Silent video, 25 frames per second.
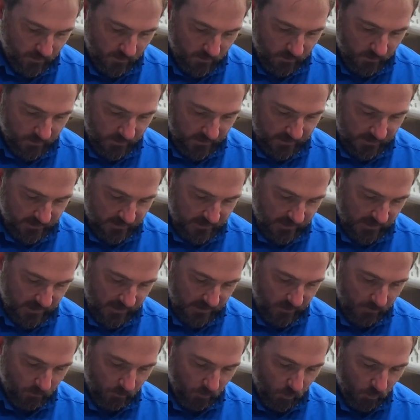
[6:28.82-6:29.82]
Like I said,
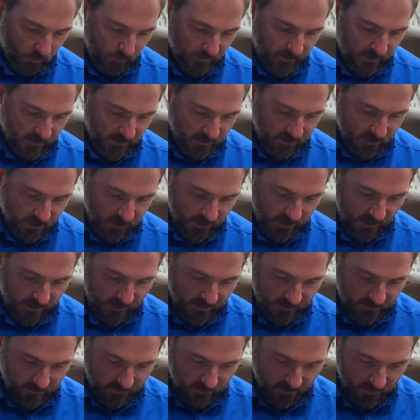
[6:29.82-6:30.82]
the mold didn't
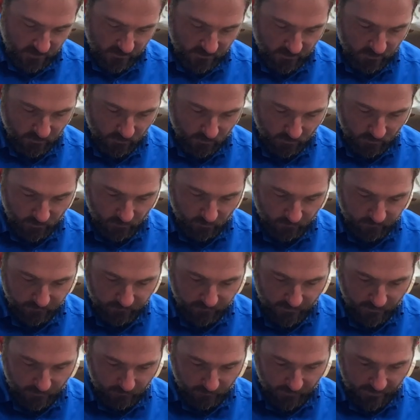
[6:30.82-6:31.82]
change, so it'll
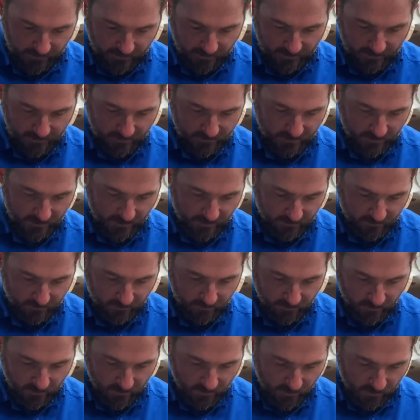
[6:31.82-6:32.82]
fit right in there.
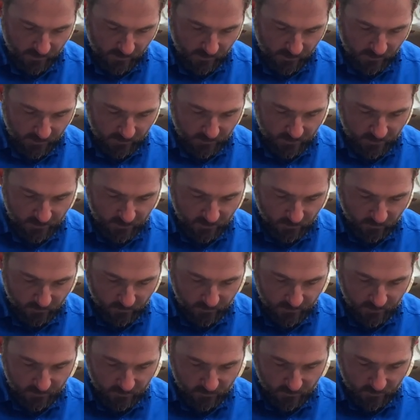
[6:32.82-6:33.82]
You know,
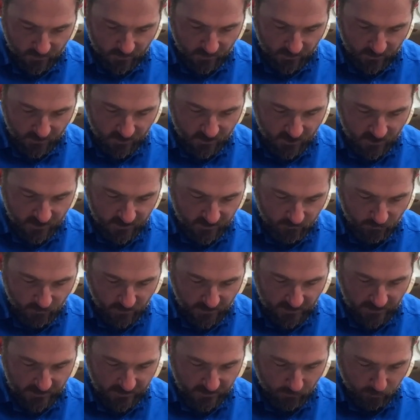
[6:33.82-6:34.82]
and you just would
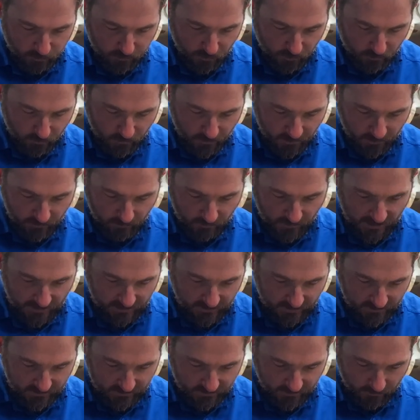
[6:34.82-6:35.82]
need the blue one to make
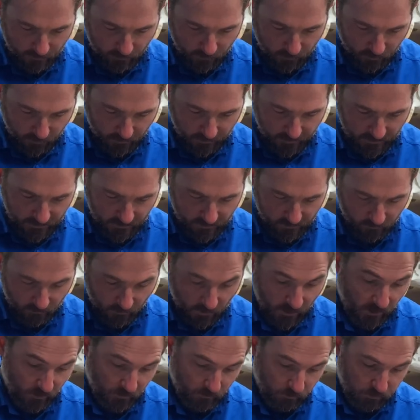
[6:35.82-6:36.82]
this complete.
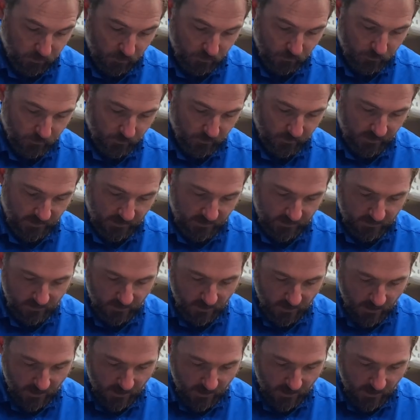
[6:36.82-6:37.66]
Well, blue-green.